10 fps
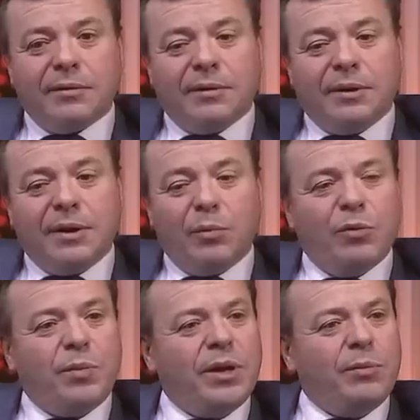the
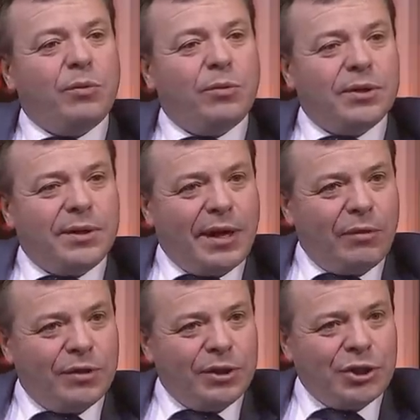number of people wanting to
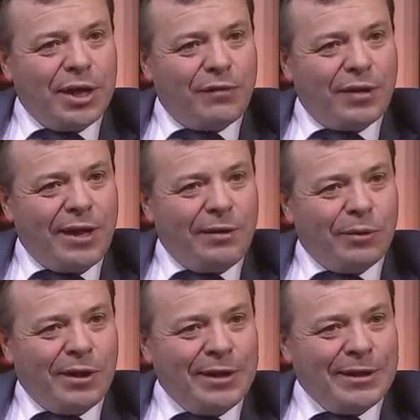get rid of JFK
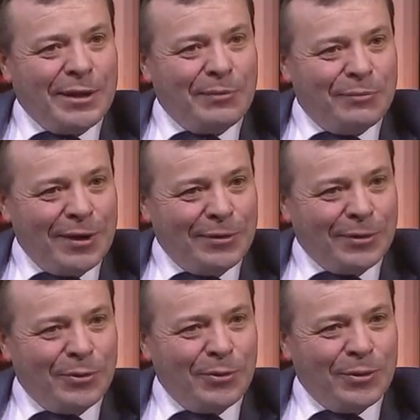were lined up around
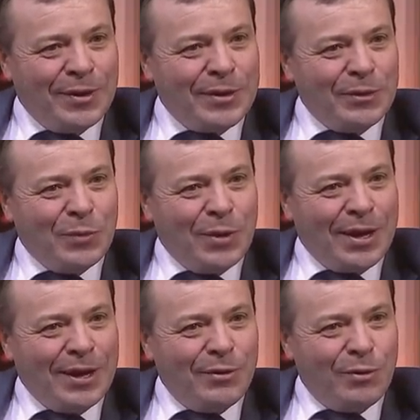the corner. They couldn't
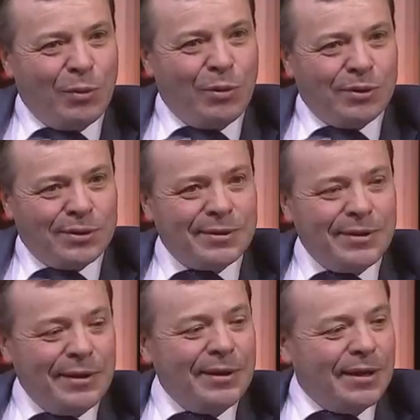work out who it was.
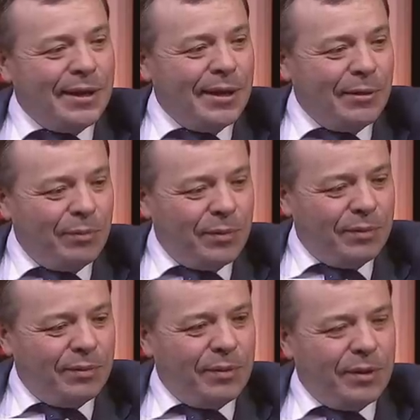
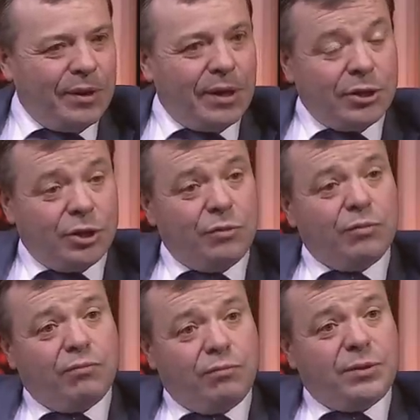As
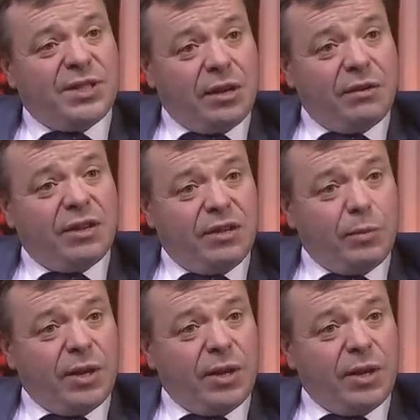you said, I think, at the